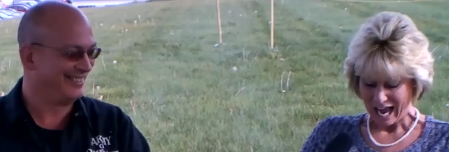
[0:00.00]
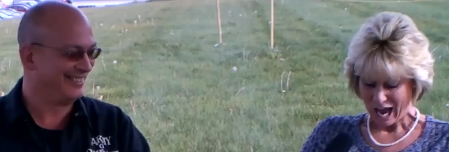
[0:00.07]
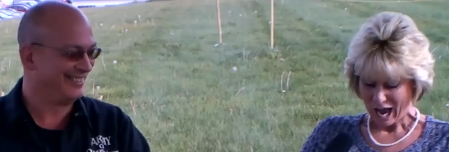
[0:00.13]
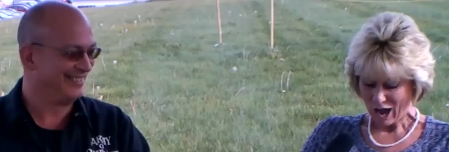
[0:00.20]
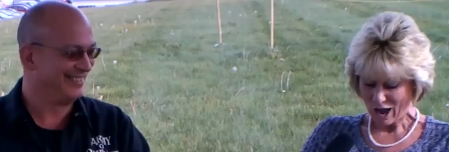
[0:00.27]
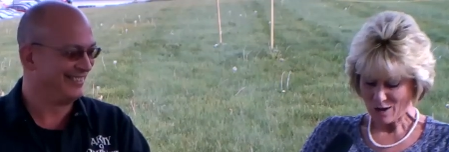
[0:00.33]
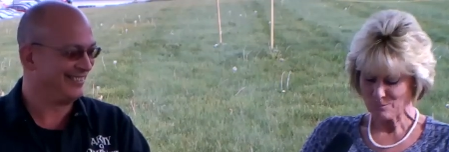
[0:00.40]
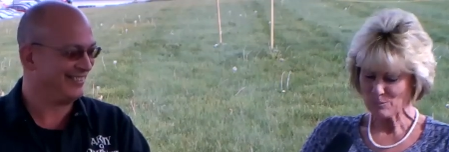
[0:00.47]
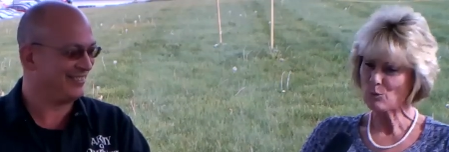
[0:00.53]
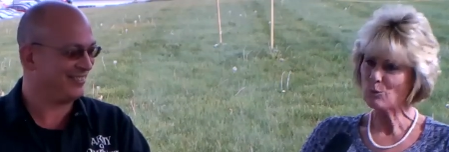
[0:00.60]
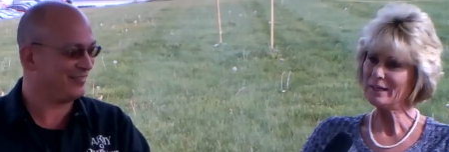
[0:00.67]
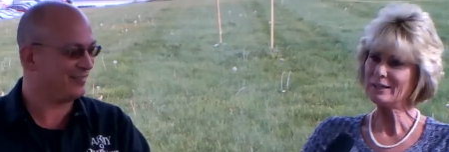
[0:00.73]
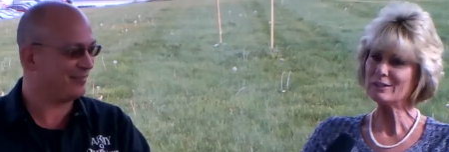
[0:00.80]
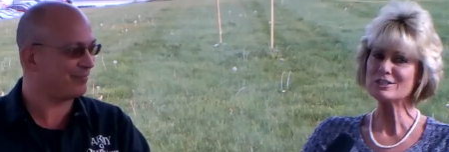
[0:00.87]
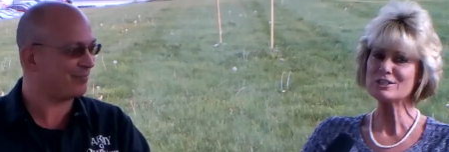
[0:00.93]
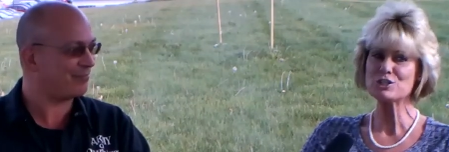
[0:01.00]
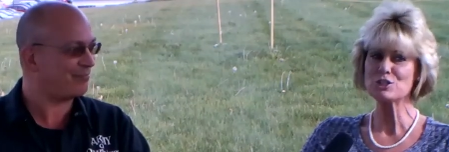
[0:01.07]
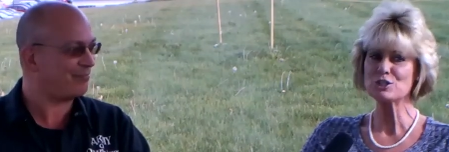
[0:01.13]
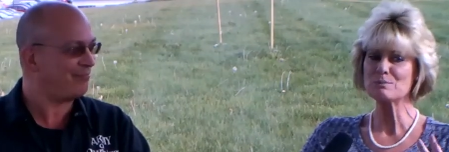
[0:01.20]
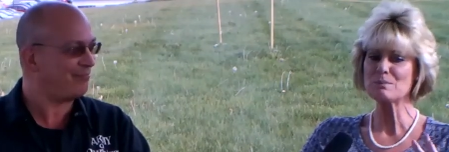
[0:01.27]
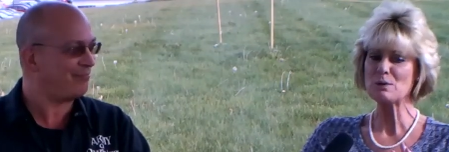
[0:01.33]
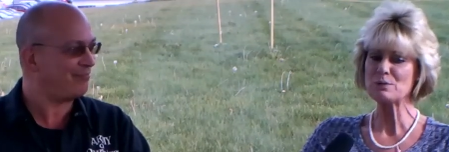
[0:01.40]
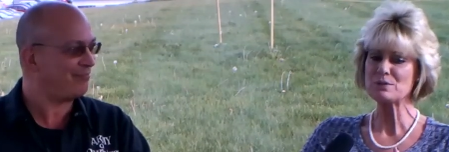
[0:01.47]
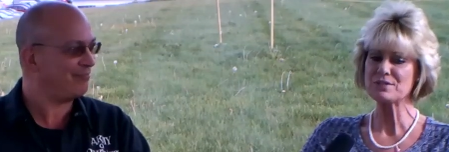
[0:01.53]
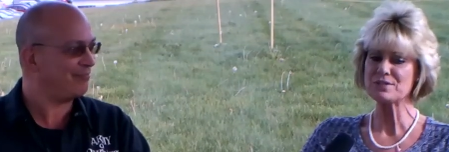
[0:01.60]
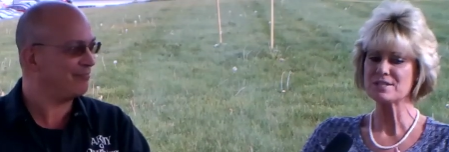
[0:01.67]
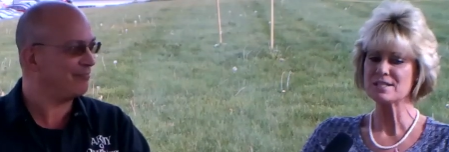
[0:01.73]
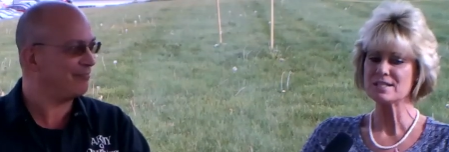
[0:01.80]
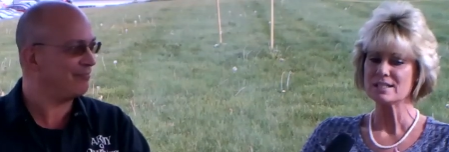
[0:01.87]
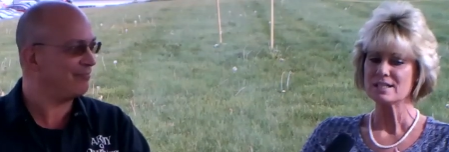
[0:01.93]
Speaker 1: um, where is your most
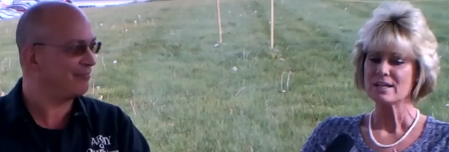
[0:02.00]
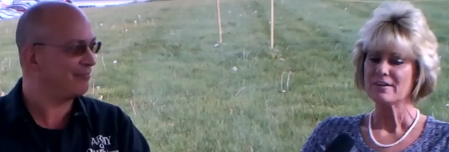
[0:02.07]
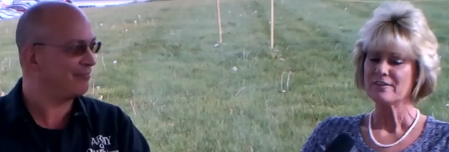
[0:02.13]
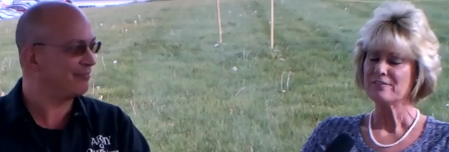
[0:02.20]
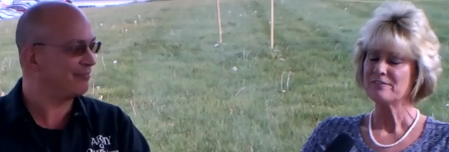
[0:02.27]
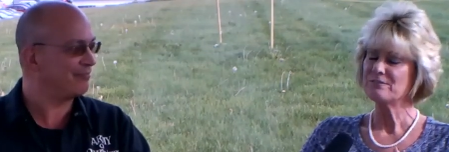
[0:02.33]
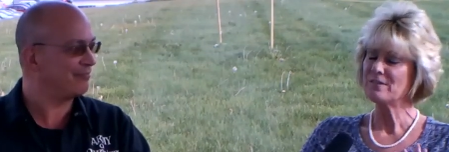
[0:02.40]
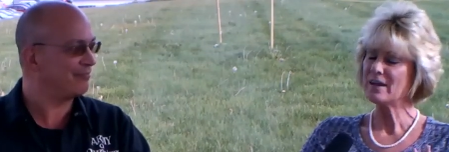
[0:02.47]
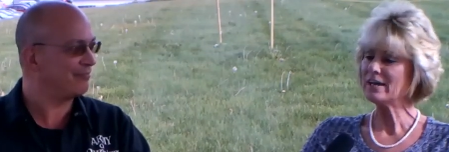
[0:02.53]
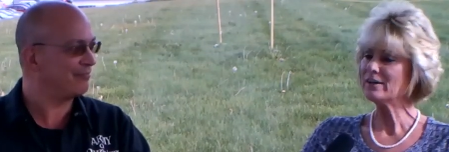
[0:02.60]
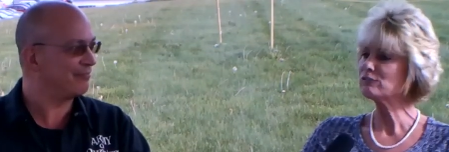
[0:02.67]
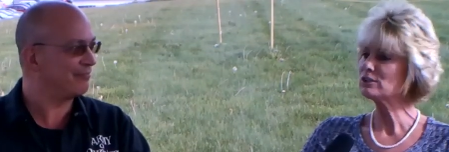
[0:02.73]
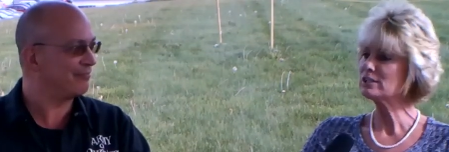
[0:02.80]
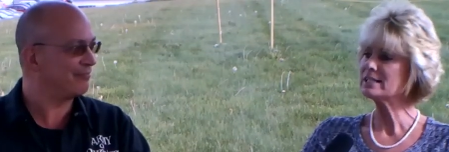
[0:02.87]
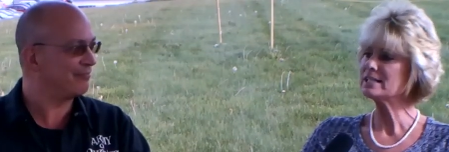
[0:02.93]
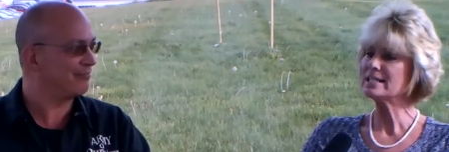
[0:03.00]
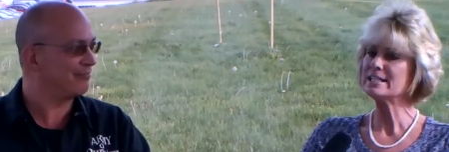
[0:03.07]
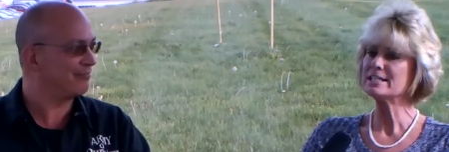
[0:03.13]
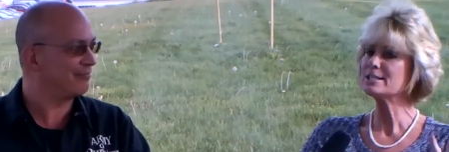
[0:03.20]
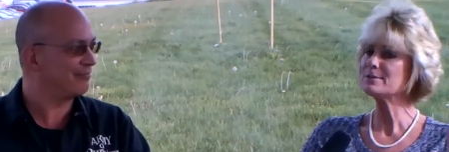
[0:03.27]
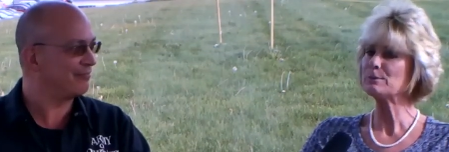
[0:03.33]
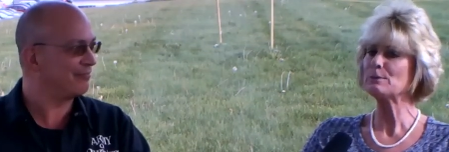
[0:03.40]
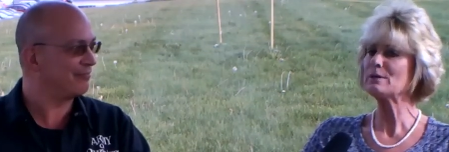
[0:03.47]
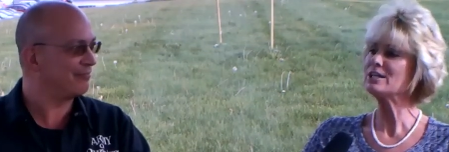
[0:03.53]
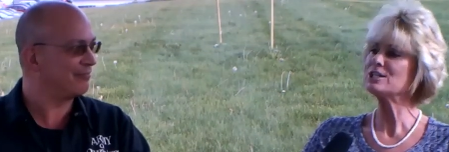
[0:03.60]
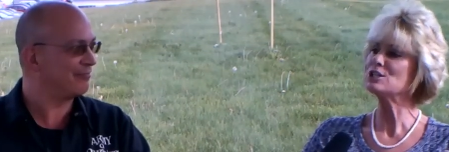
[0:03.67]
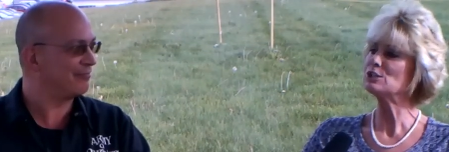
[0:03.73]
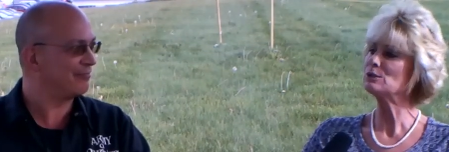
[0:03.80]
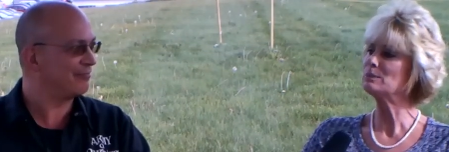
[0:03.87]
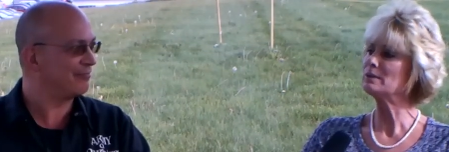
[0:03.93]
favorite
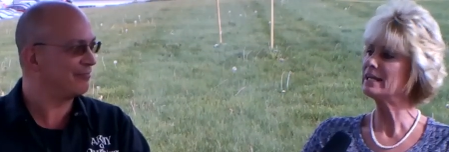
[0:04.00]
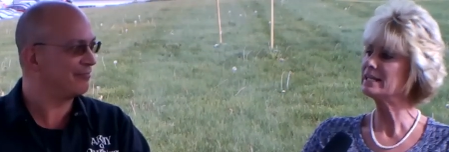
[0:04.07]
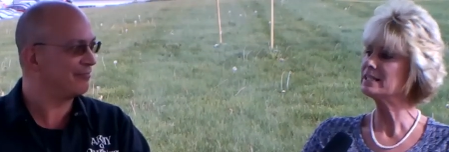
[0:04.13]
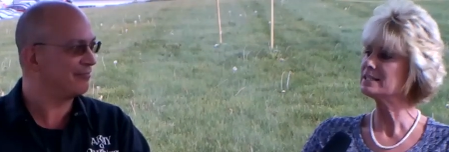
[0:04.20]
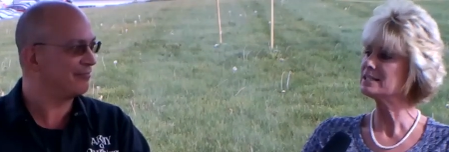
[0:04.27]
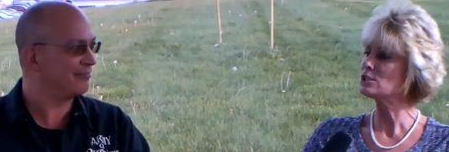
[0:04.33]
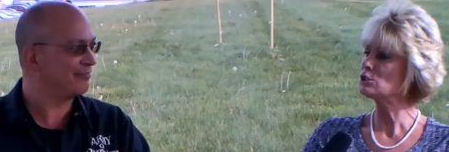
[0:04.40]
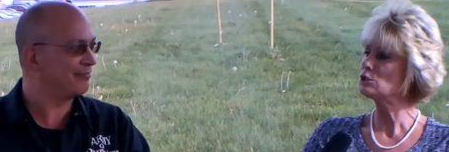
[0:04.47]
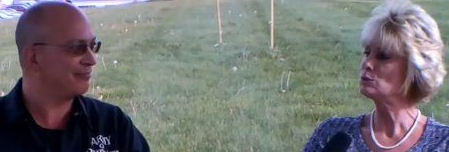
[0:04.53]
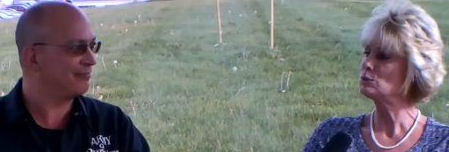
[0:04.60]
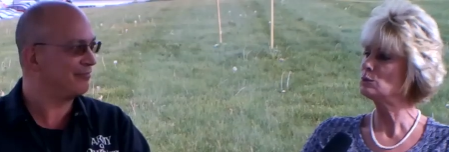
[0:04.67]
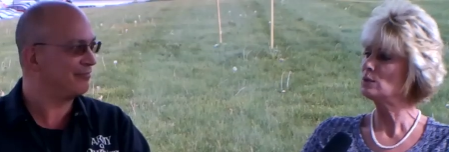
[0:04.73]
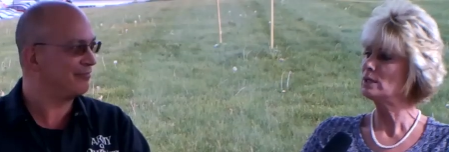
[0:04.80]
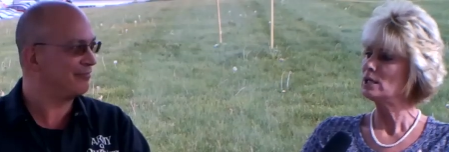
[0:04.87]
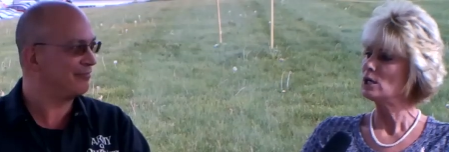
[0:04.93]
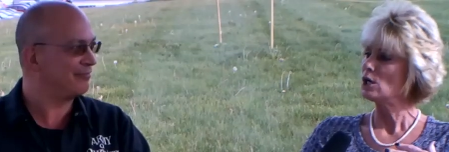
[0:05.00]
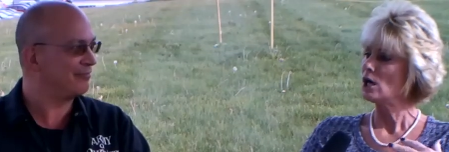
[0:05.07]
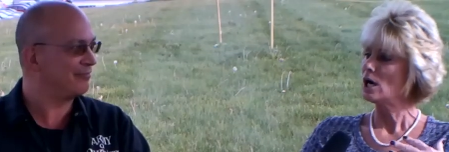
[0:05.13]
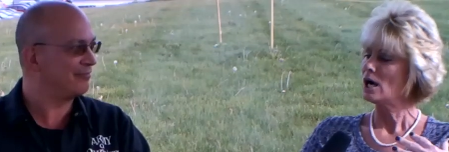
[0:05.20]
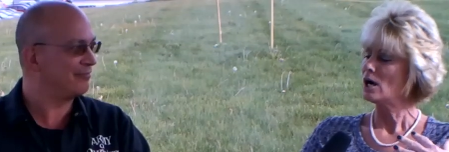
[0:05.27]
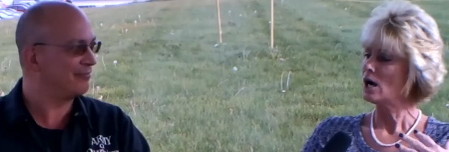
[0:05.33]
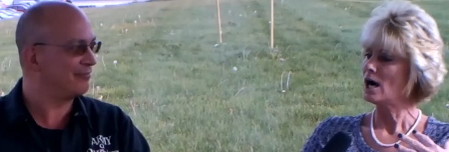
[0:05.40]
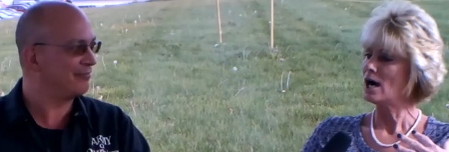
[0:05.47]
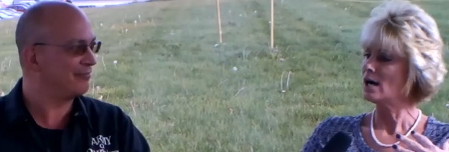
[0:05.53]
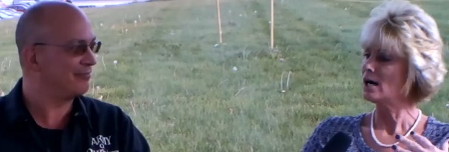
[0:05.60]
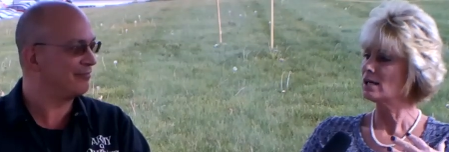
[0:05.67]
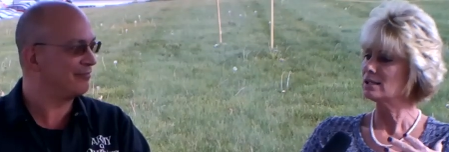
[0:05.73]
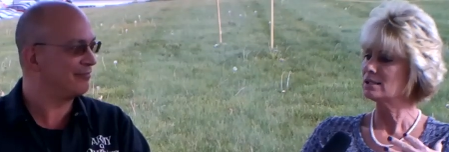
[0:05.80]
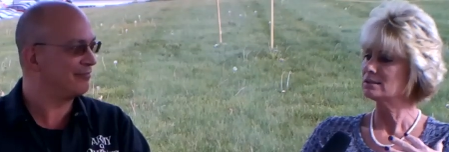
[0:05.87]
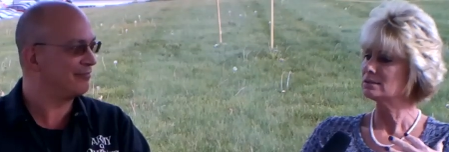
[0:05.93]
inspirational place to
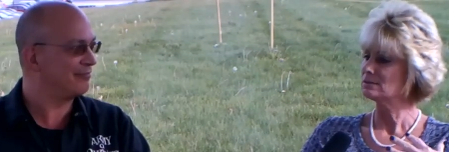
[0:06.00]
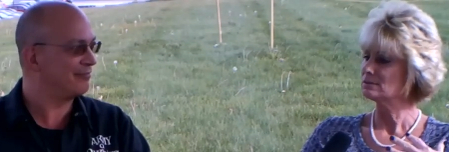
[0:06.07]
Uh,